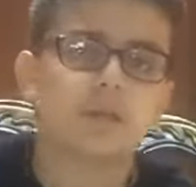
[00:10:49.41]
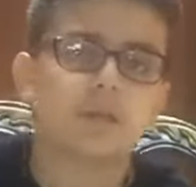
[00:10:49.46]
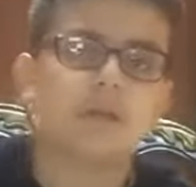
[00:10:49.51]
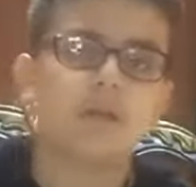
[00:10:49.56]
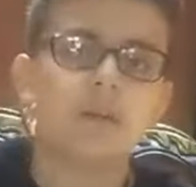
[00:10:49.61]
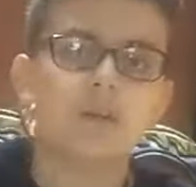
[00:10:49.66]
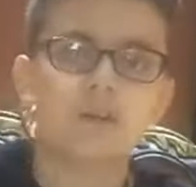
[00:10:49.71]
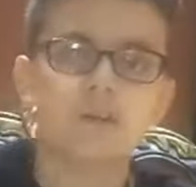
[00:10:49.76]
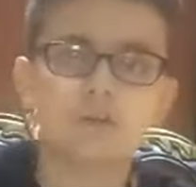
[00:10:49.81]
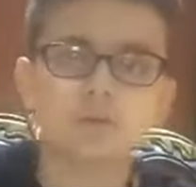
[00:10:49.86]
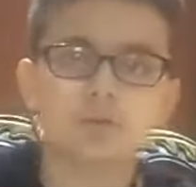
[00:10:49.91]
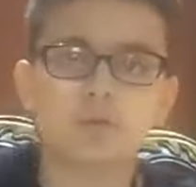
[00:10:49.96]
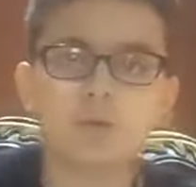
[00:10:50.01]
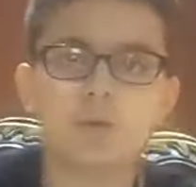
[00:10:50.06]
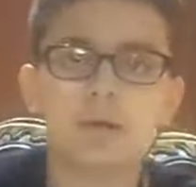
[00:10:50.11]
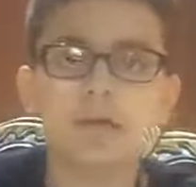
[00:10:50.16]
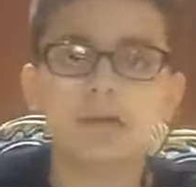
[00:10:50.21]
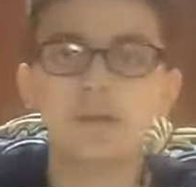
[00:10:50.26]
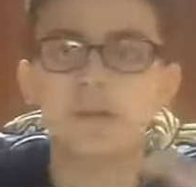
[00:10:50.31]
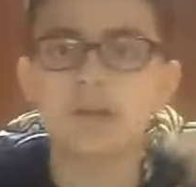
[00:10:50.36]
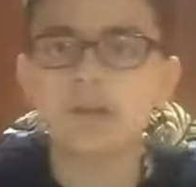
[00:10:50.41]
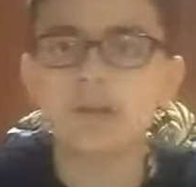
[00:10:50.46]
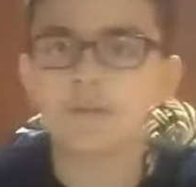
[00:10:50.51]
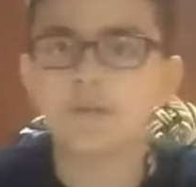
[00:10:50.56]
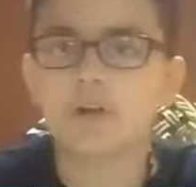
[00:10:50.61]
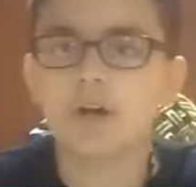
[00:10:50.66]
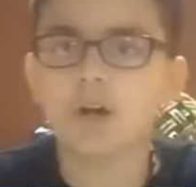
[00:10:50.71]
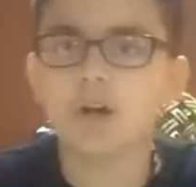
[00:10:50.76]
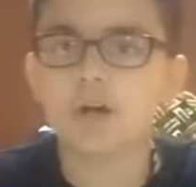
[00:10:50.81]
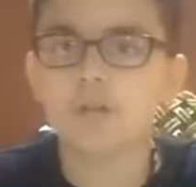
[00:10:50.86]
So while the
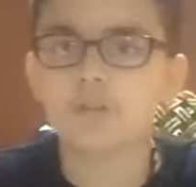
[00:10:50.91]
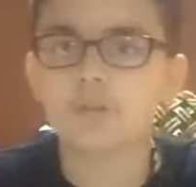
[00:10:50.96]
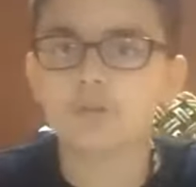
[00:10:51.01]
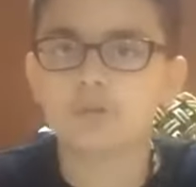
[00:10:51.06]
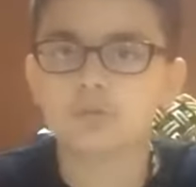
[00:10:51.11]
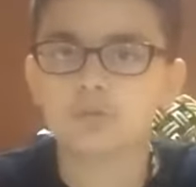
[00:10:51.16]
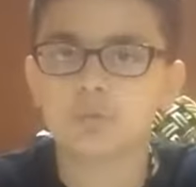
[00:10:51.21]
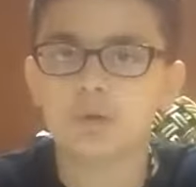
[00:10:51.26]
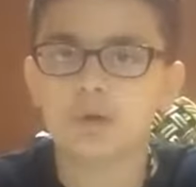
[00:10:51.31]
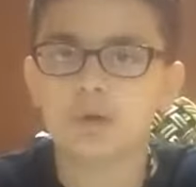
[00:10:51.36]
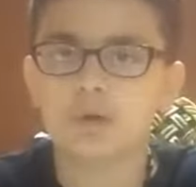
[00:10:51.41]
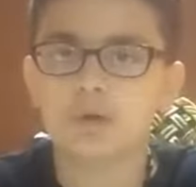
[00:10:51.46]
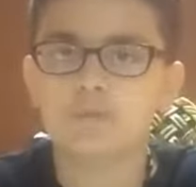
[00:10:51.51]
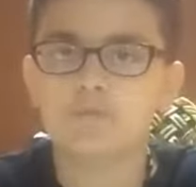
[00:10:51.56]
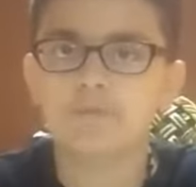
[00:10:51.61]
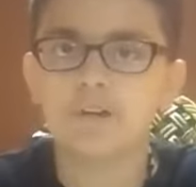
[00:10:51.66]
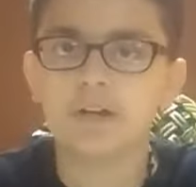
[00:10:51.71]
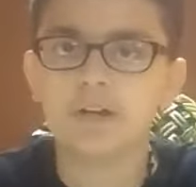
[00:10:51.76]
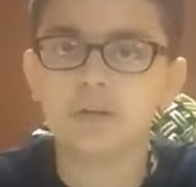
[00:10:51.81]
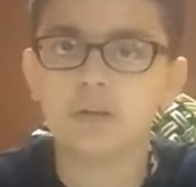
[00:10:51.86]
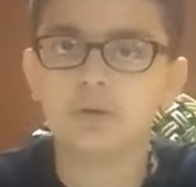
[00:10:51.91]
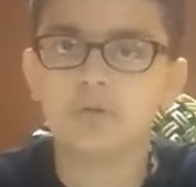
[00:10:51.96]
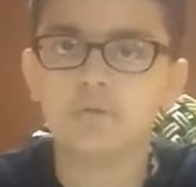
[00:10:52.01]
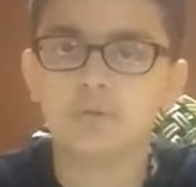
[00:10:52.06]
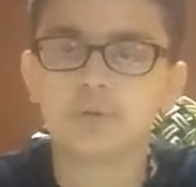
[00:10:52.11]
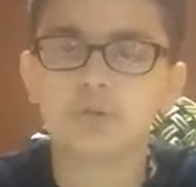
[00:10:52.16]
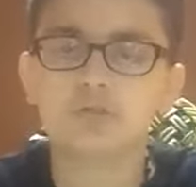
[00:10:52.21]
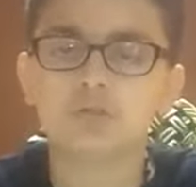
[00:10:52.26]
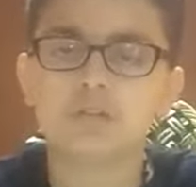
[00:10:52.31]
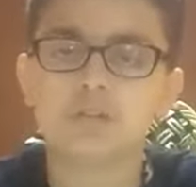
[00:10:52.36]
others were fighting over who's the
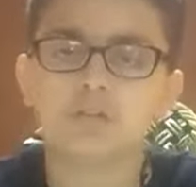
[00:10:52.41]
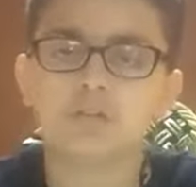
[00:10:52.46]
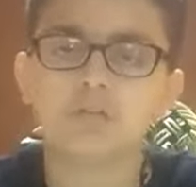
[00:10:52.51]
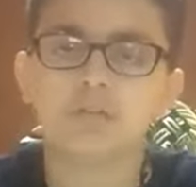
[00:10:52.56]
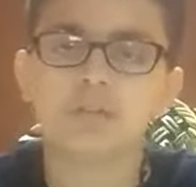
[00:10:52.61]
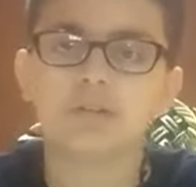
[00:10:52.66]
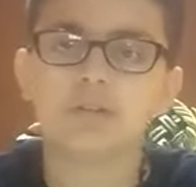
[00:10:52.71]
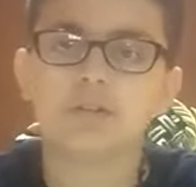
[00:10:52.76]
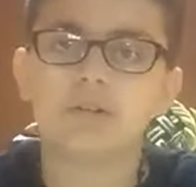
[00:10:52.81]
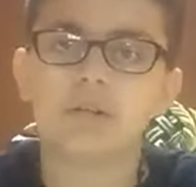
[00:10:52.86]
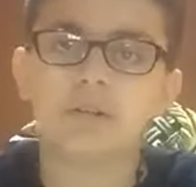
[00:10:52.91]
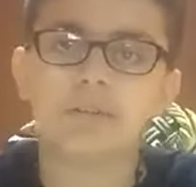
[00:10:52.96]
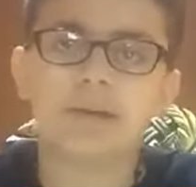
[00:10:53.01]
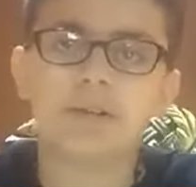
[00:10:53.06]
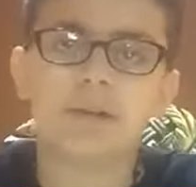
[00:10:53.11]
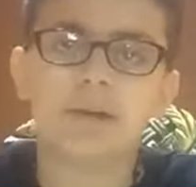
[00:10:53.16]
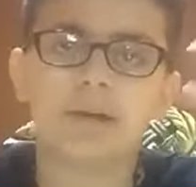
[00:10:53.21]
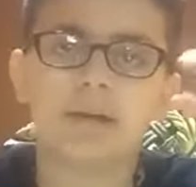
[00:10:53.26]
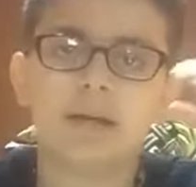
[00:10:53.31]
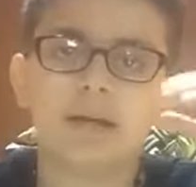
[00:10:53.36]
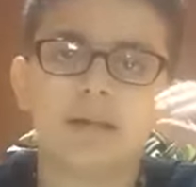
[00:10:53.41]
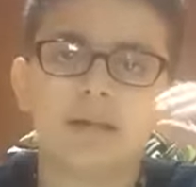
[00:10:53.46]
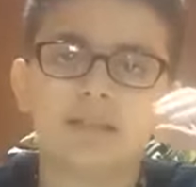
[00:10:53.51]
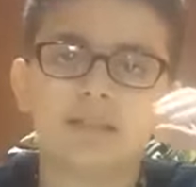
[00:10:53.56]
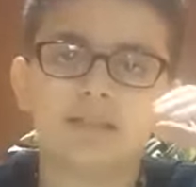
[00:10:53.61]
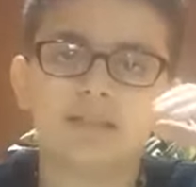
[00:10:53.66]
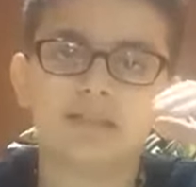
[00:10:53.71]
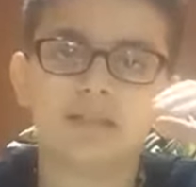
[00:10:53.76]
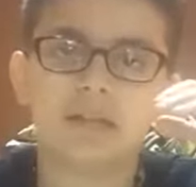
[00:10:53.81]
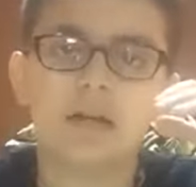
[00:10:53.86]
new leader, Imam Ali alayhi
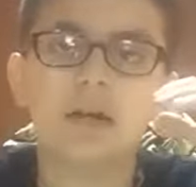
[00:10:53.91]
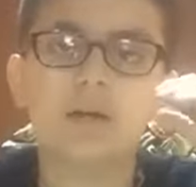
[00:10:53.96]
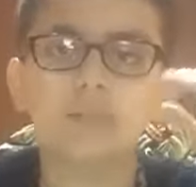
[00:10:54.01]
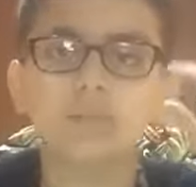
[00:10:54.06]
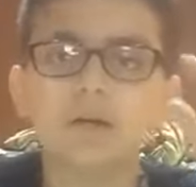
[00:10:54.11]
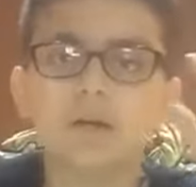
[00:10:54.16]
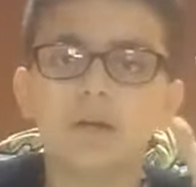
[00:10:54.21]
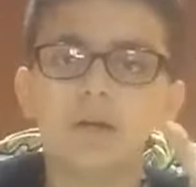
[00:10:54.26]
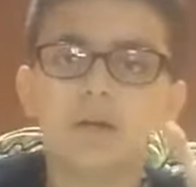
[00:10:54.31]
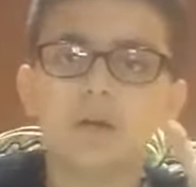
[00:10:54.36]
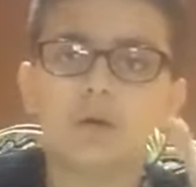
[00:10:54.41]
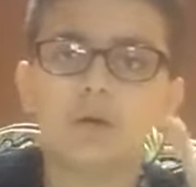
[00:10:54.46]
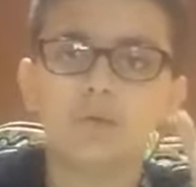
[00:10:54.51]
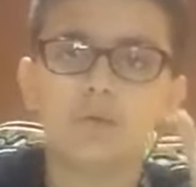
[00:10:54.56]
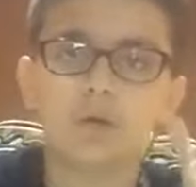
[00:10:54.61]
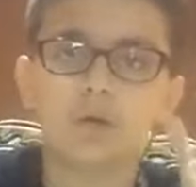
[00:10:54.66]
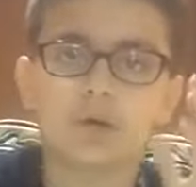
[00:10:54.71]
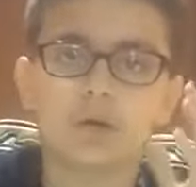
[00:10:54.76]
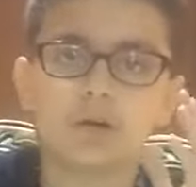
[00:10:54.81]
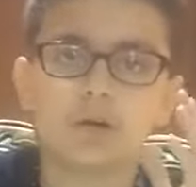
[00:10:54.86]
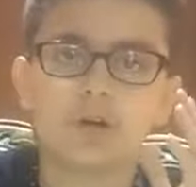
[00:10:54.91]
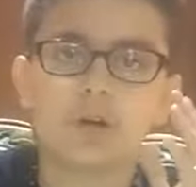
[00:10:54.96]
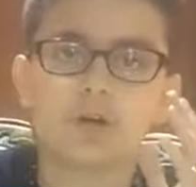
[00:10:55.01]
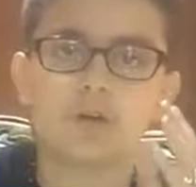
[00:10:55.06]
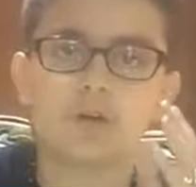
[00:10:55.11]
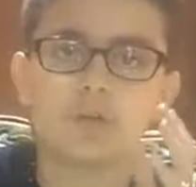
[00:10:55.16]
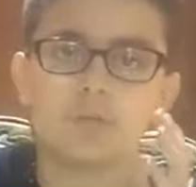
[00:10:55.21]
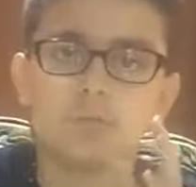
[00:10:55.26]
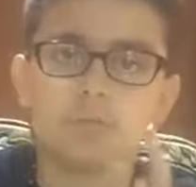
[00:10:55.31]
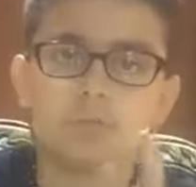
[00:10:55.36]
salam were,
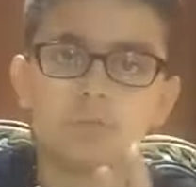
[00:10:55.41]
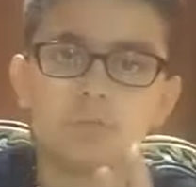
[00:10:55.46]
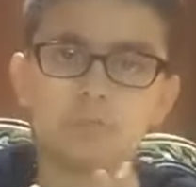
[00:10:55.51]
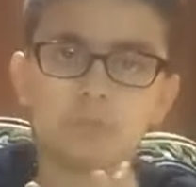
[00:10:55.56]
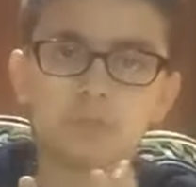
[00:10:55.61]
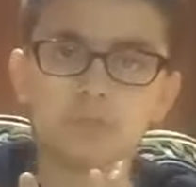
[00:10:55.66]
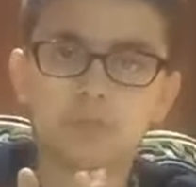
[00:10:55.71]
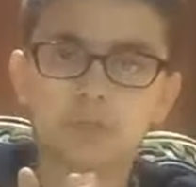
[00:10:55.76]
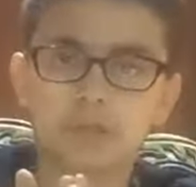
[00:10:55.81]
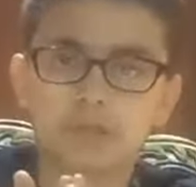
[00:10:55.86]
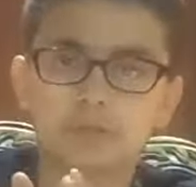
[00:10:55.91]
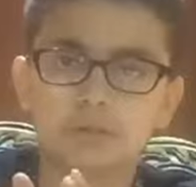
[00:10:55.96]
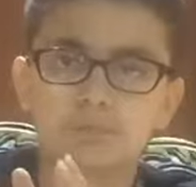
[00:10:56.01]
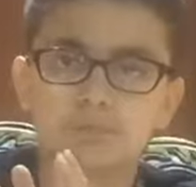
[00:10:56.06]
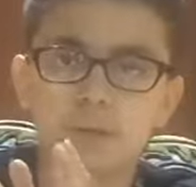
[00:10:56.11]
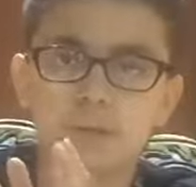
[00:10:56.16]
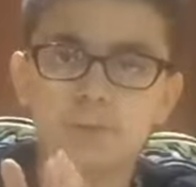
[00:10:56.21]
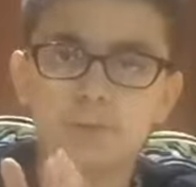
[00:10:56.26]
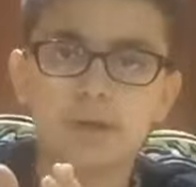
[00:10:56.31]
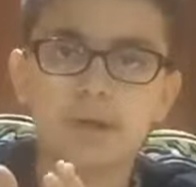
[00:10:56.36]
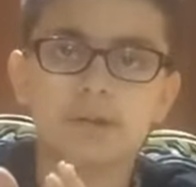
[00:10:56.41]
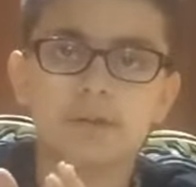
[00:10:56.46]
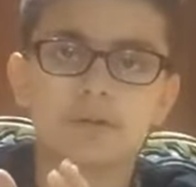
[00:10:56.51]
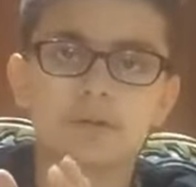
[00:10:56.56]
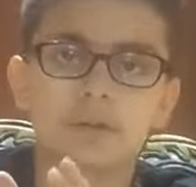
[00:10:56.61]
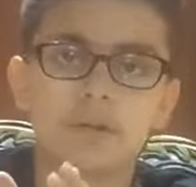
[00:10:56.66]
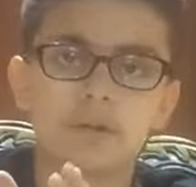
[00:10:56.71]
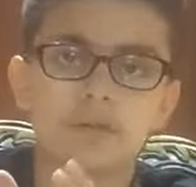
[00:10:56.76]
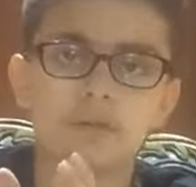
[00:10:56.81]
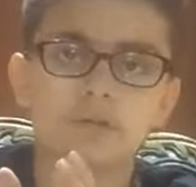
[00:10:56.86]
was preparing the
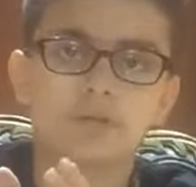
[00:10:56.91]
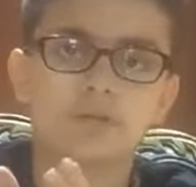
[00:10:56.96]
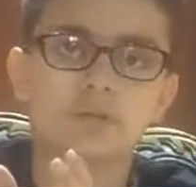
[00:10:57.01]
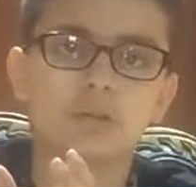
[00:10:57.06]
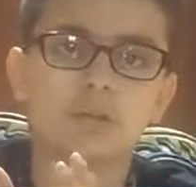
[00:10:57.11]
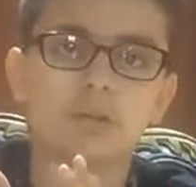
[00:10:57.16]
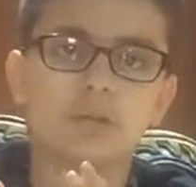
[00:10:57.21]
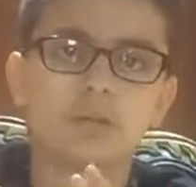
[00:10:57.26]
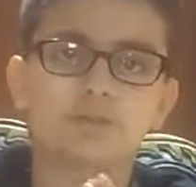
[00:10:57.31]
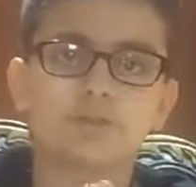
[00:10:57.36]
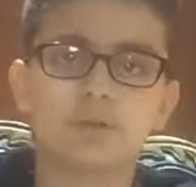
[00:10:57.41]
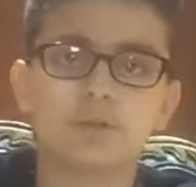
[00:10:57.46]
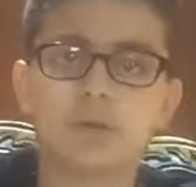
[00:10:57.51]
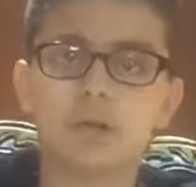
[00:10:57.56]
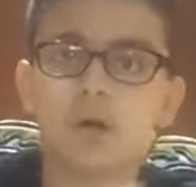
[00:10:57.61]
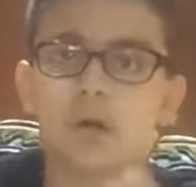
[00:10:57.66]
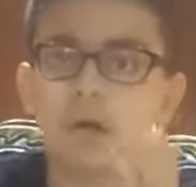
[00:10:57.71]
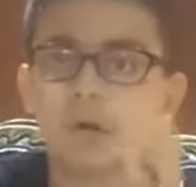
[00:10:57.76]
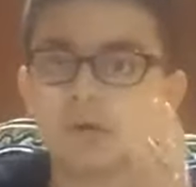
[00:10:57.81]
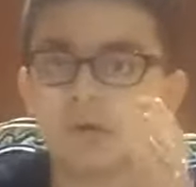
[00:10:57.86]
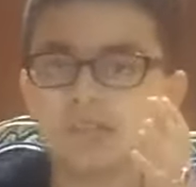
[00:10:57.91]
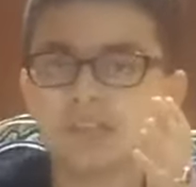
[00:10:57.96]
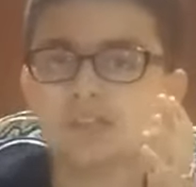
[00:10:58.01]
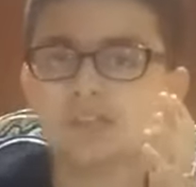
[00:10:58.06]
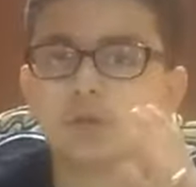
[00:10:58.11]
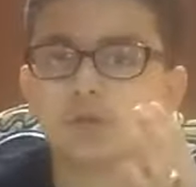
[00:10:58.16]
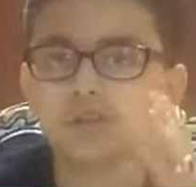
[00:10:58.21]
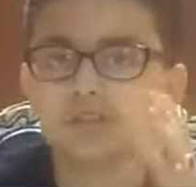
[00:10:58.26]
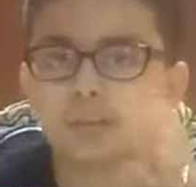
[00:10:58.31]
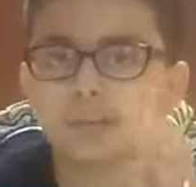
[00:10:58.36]
Rasulullah's funeral. What's so
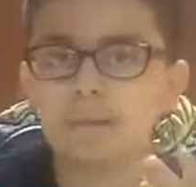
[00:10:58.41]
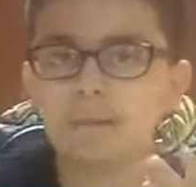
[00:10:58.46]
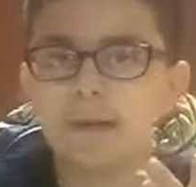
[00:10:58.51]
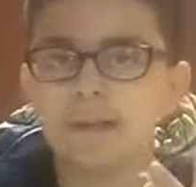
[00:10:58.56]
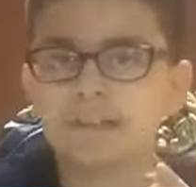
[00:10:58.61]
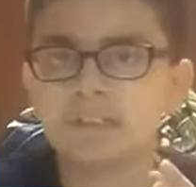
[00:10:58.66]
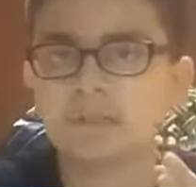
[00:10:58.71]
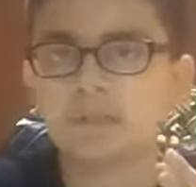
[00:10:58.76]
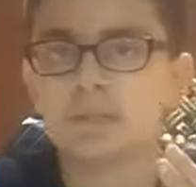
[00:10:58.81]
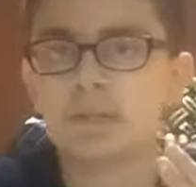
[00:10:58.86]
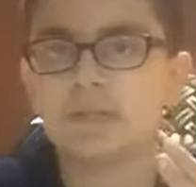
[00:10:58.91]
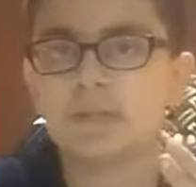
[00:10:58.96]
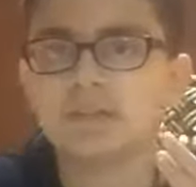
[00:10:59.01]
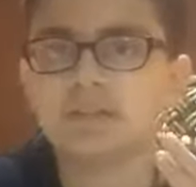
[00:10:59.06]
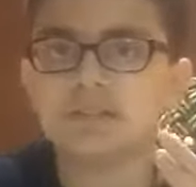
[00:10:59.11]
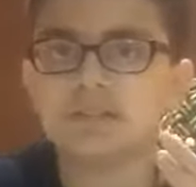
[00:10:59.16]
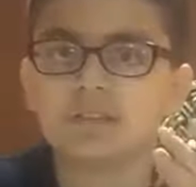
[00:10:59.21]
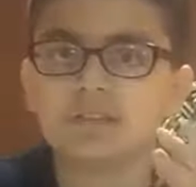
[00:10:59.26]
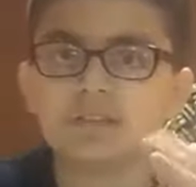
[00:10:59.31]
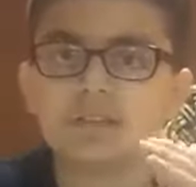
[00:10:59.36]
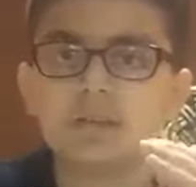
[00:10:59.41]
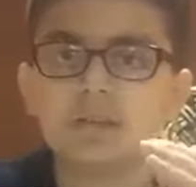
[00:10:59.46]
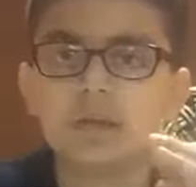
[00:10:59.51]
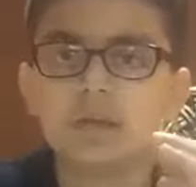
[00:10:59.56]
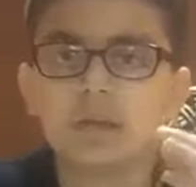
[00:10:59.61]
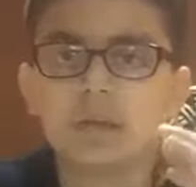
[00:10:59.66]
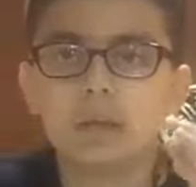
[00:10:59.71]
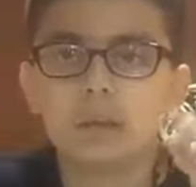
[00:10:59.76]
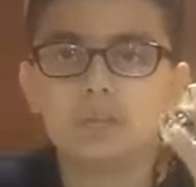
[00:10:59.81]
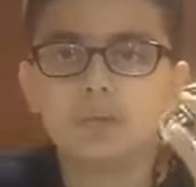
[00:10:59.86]
surprising by this is,
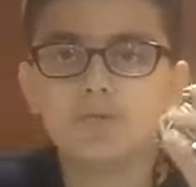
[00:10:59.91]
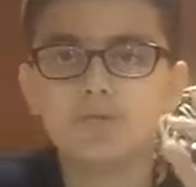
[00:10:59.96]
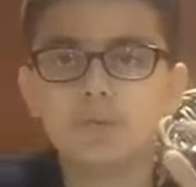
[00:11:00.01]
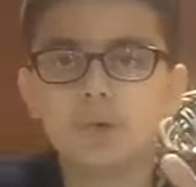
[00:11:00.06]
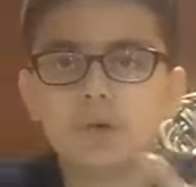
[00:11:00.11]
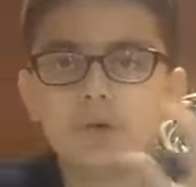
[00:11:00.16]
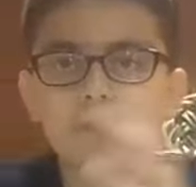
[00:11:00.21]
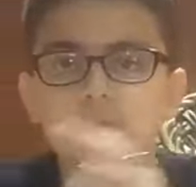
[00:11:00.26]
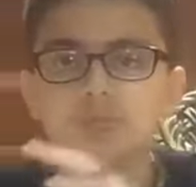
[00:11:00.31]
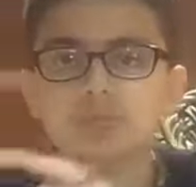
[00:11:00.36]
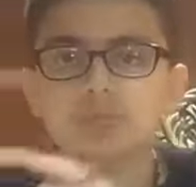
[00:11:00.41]
before Rasul,